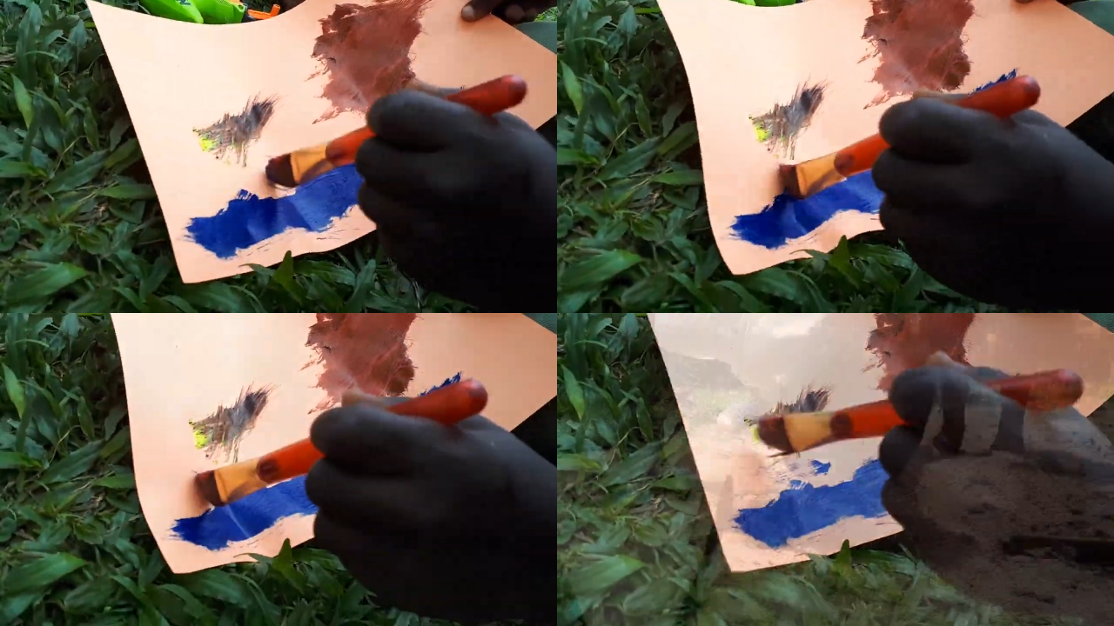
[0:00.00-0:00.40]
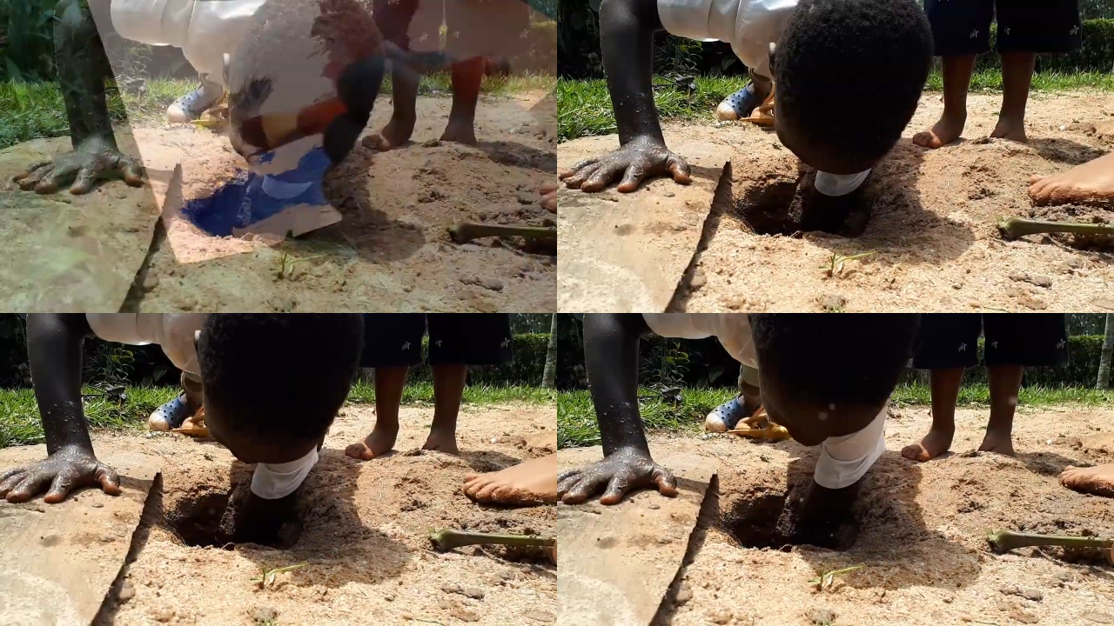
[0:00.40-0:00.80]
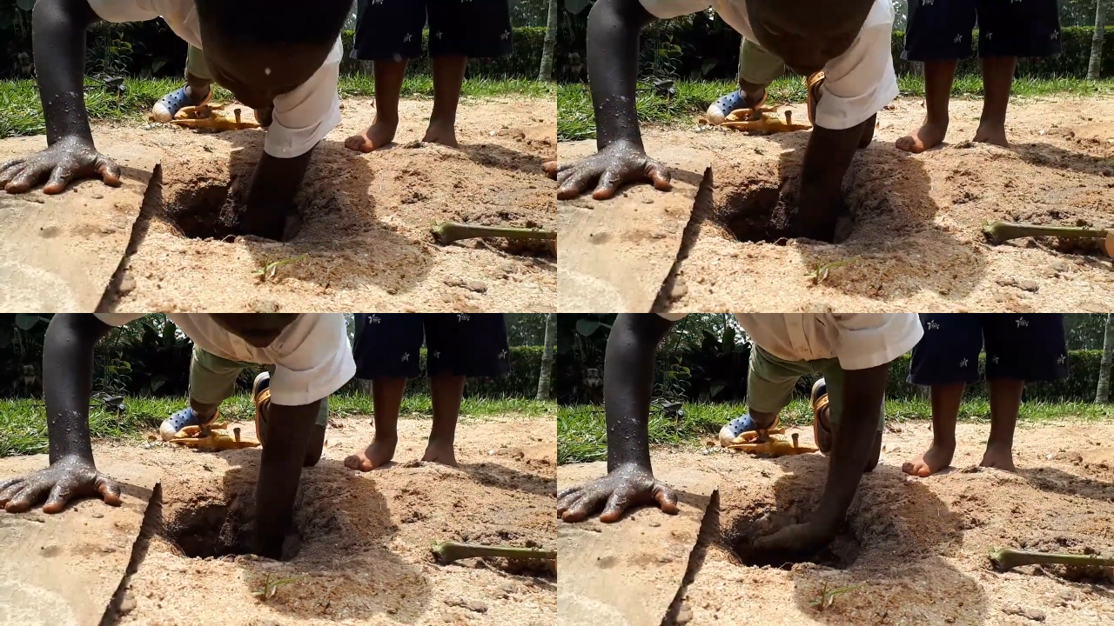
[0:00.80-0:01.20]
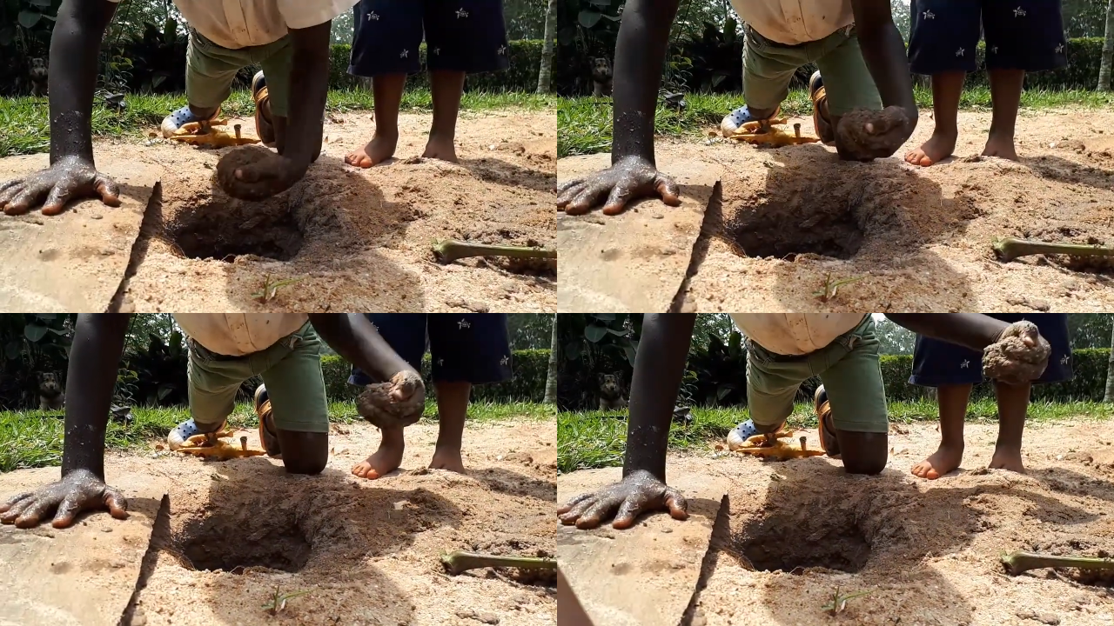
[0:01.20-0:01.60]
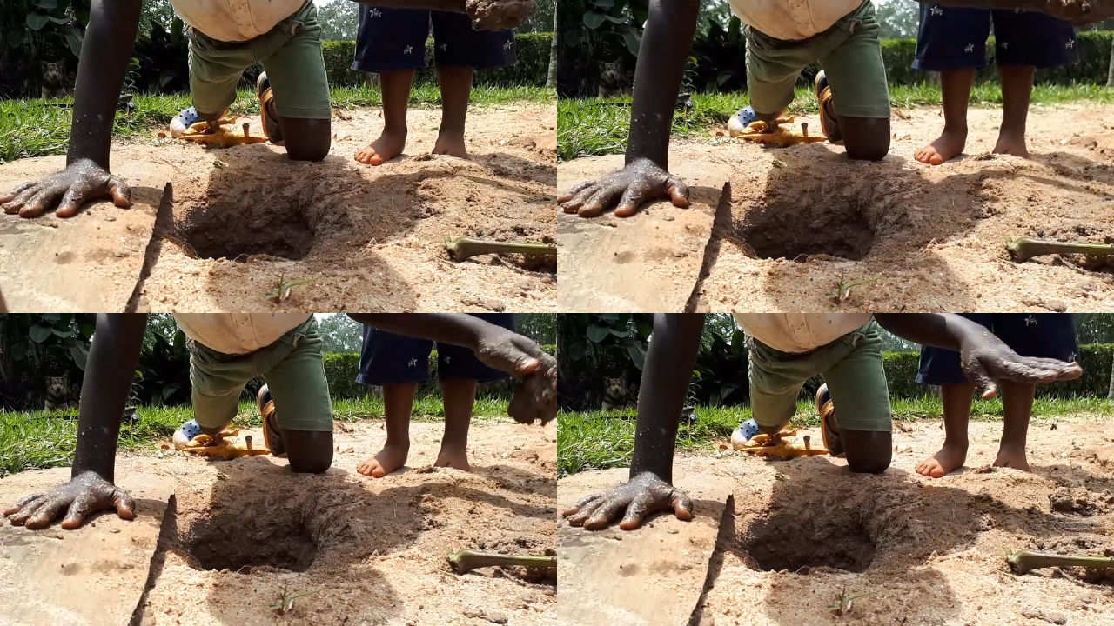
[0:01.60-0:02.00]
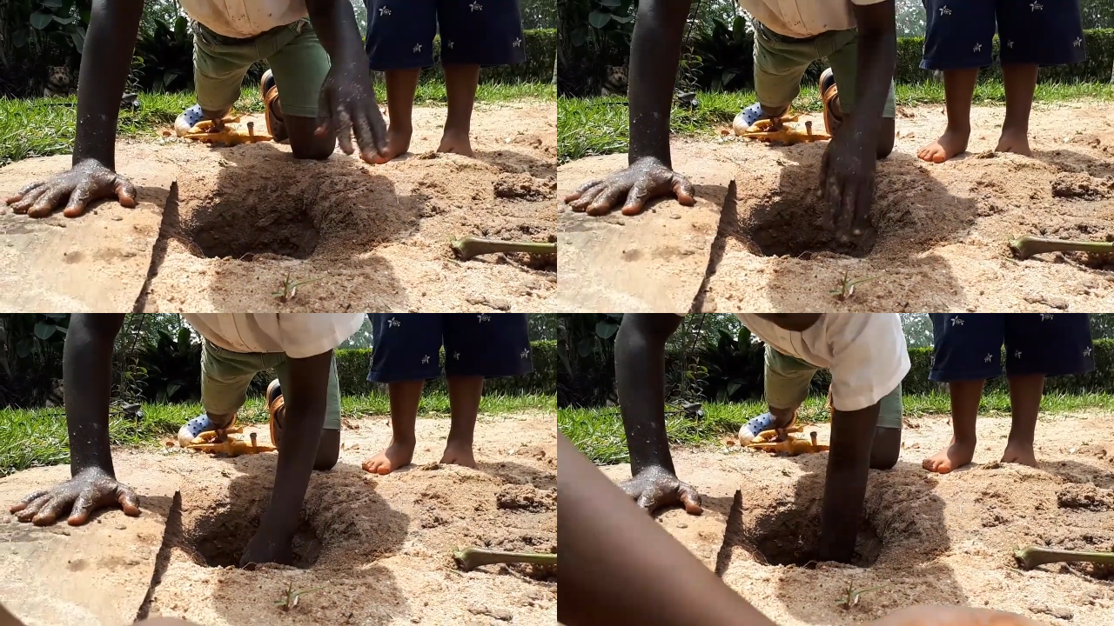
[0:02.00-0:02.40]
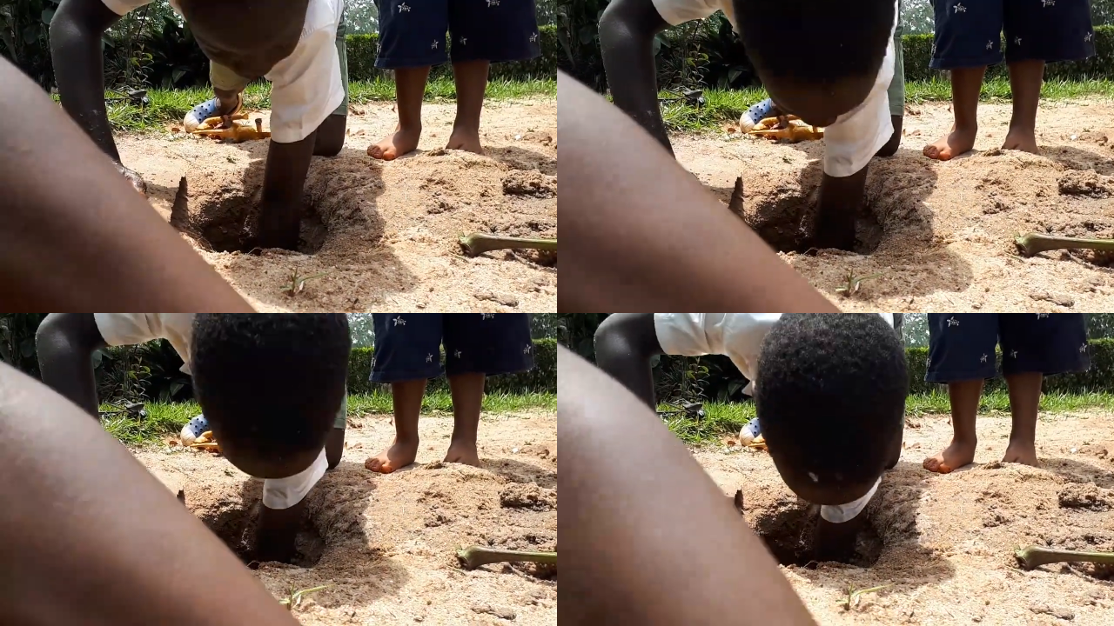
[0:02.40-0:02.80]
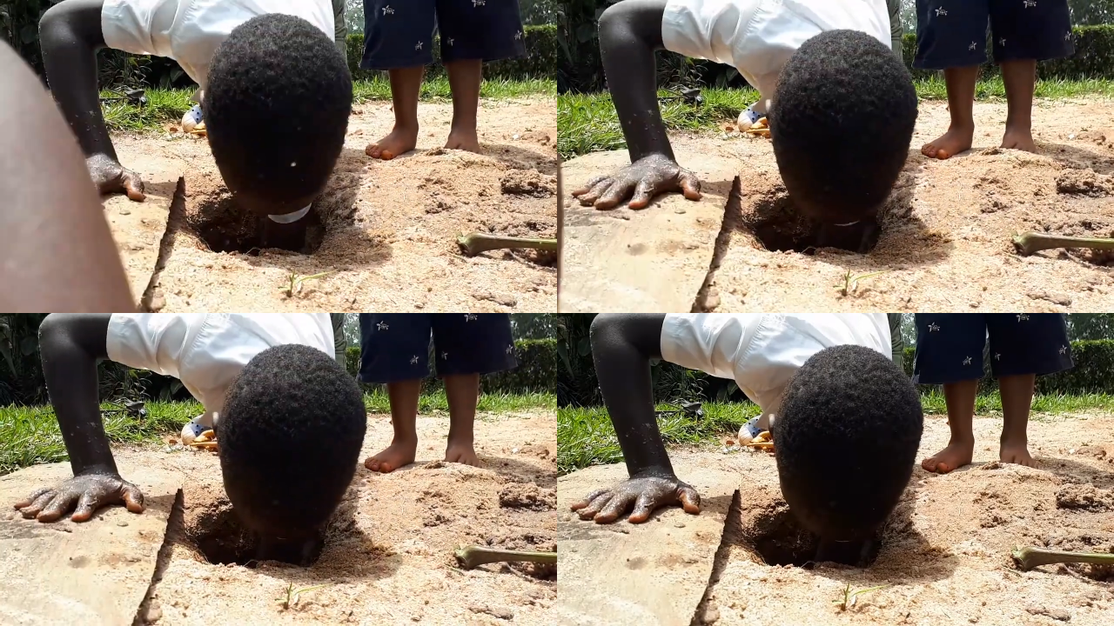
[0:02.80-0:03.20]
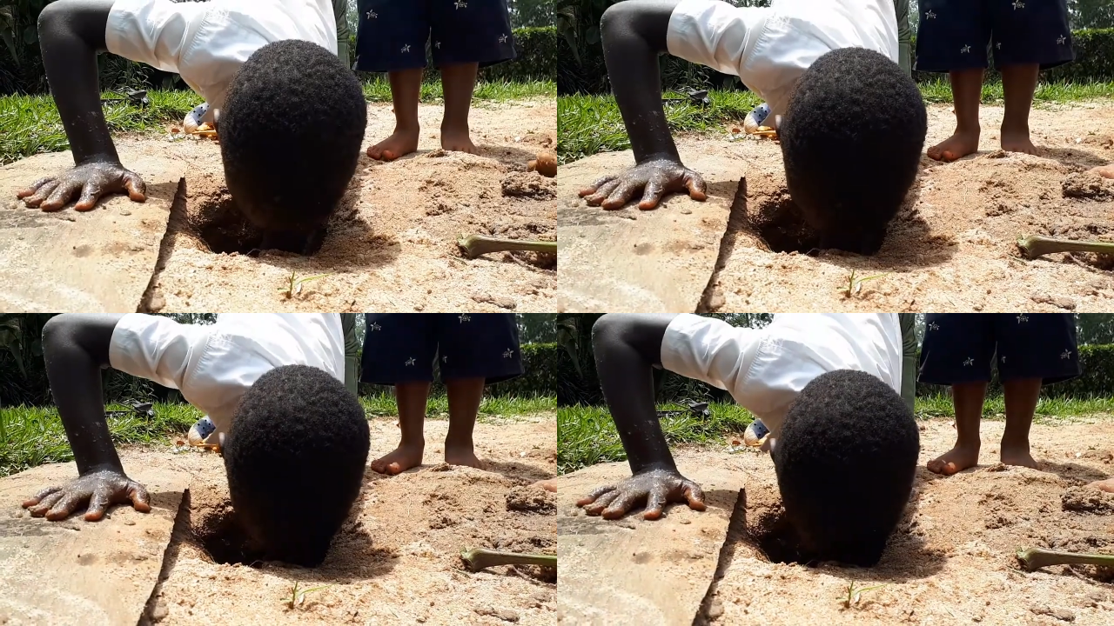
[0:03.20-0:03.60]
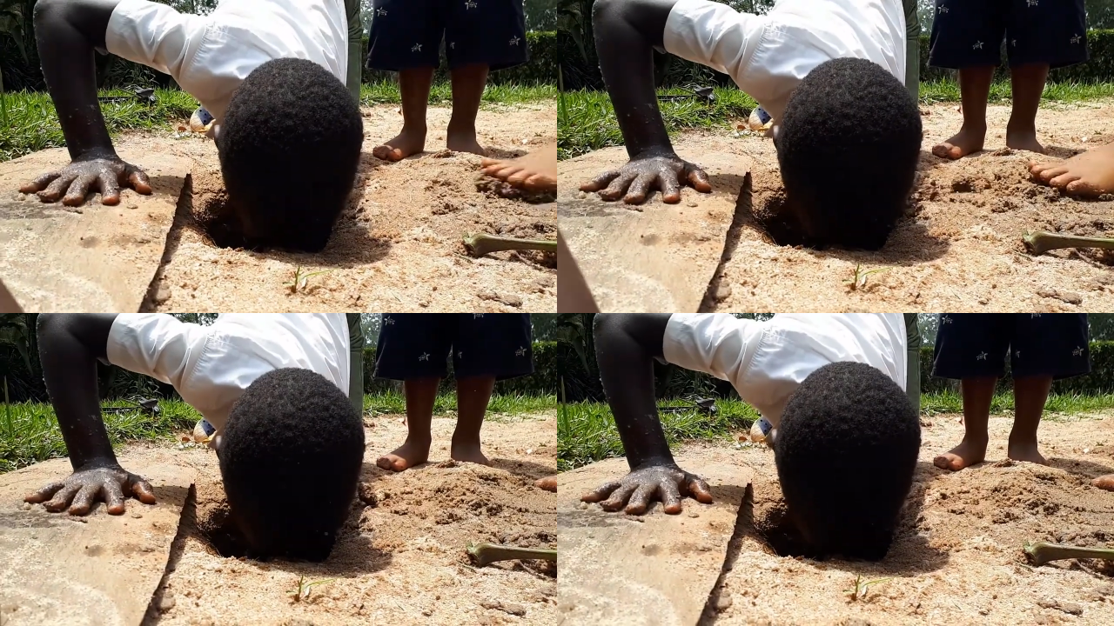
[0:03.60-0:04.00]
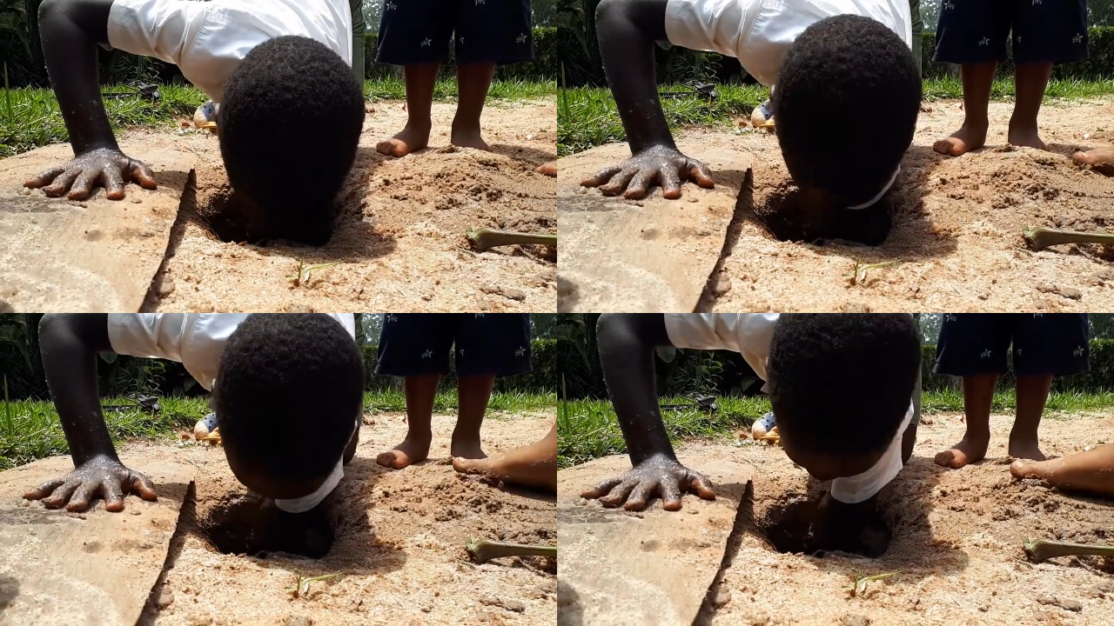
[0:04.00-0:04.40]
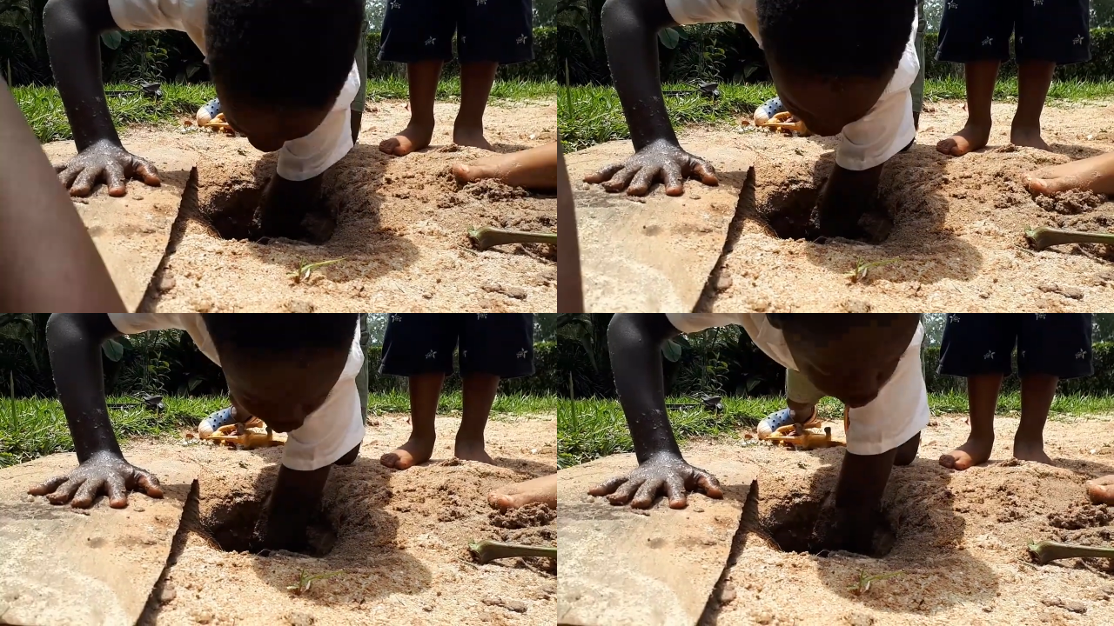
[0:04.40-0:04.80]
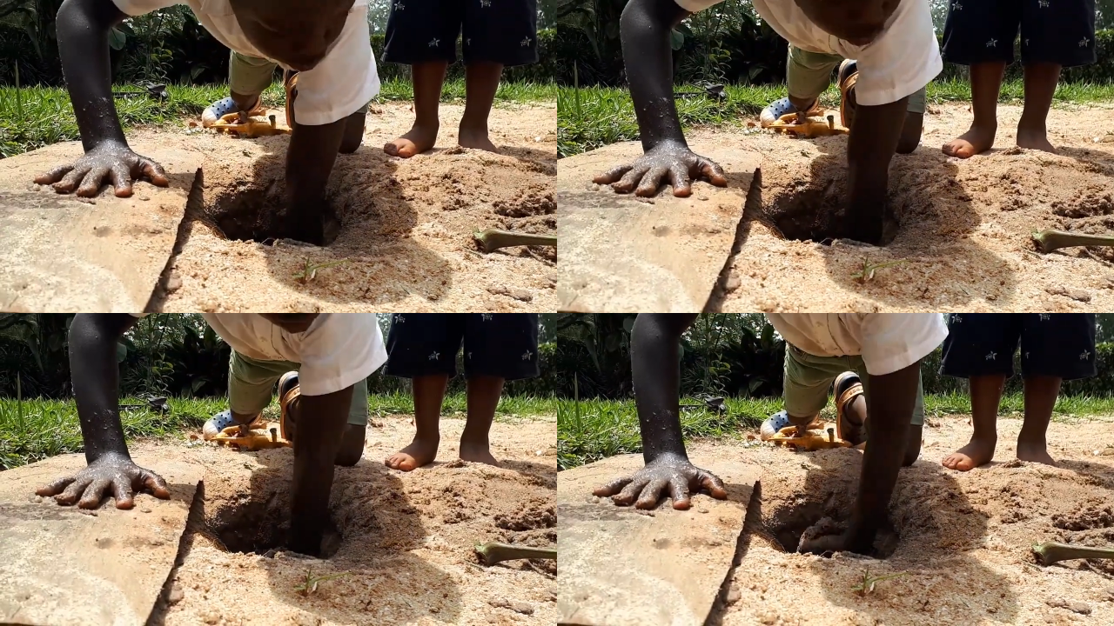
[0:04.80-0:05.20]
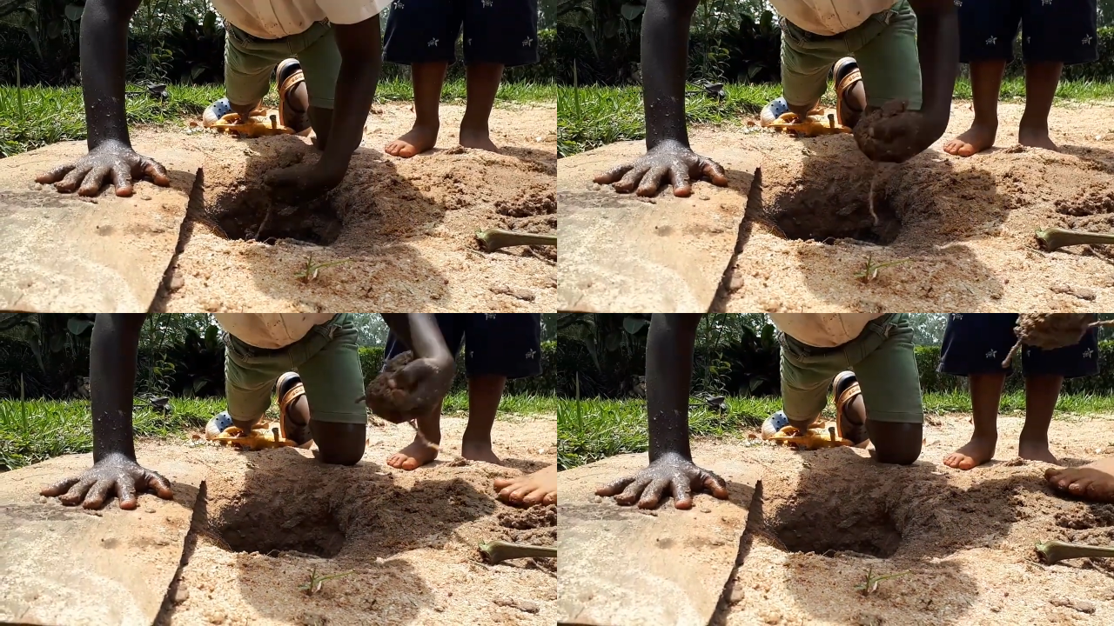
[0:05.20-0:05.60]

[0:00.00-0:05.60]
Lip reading: Nobody's mouth can be seen.